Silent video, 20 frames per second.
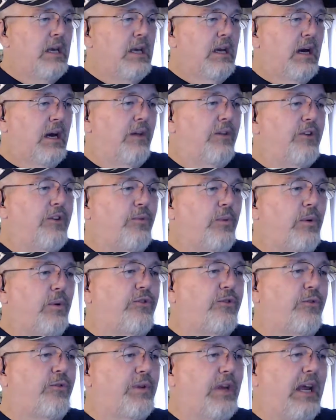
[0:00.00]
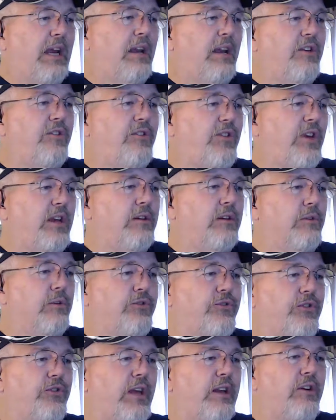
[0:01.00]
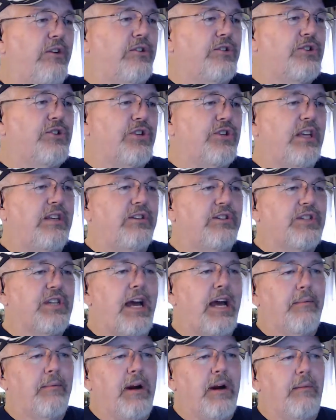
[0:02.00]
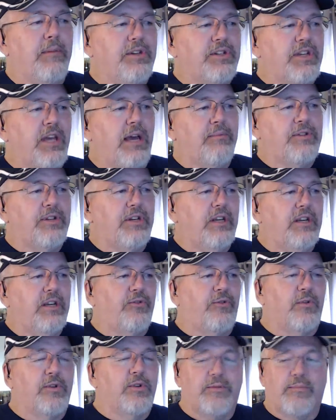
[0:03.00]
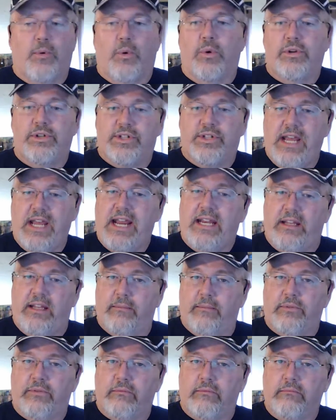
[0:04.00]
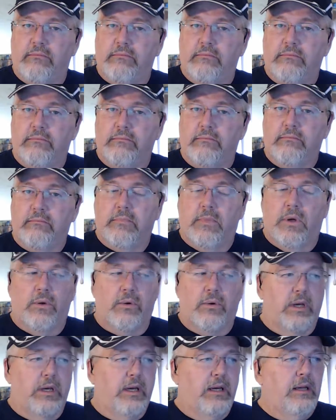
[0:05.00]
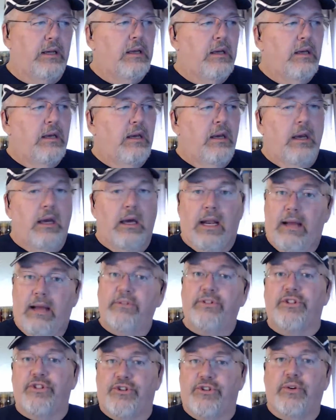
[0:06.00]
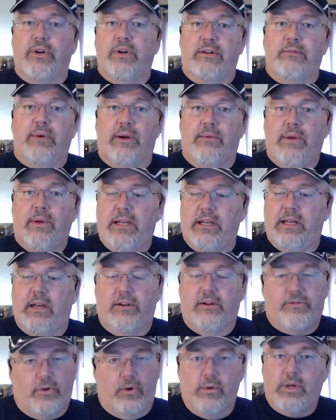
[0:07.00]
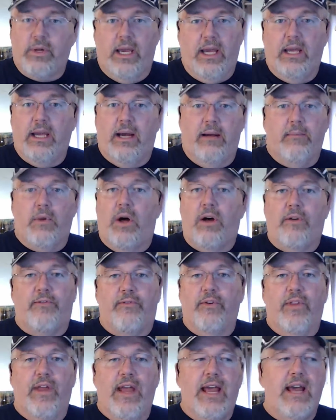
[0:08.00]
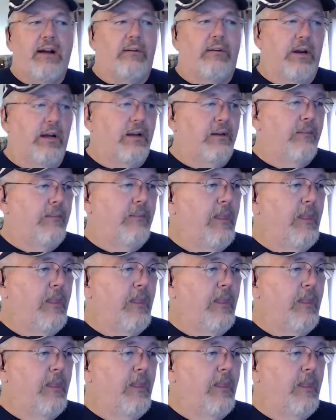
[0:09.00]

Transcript: This one's from Daily Signal. Senators seek to stop government subsidies for sports stadiums. Okay. I was intrigued when I read that. I said, okay, I'm all for that, right?